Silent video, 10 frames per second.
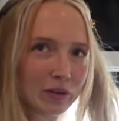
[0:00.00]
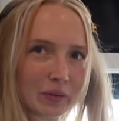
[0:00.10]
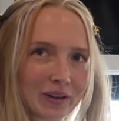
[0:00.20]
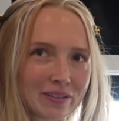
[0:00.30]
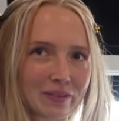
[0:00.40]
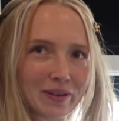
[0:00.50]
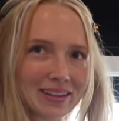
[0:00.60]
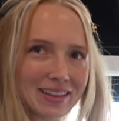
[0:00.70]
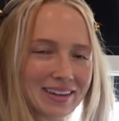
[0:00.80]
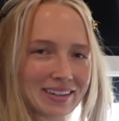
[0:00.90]
your work from
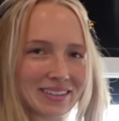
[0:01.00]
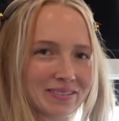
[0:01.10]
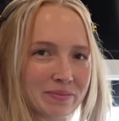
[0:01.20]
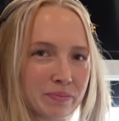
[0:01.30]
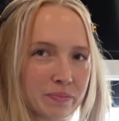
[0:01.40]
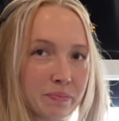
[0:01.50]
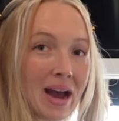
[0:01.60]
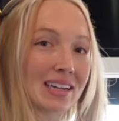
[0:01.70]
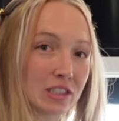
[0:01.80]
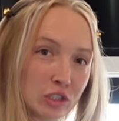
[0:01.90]
right there.
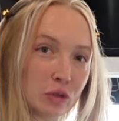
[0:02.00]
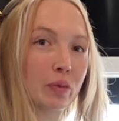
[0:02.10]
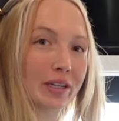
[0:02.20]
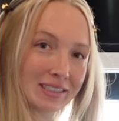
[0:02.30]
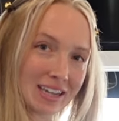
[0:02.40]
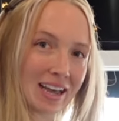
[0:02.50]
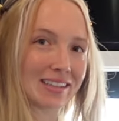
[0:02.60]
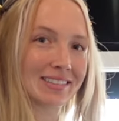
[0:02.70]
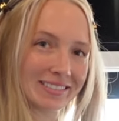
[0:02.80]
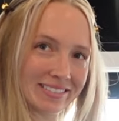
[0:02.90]
Passenger princess.